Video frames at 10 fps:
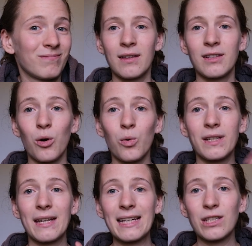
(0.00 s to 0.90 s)
So
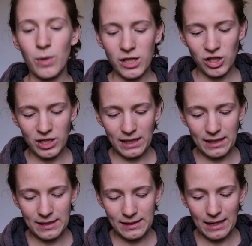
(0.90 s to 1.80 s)
the next question
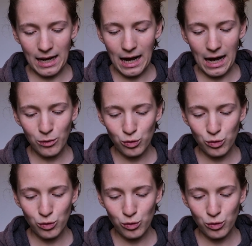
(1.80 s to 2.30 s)
is how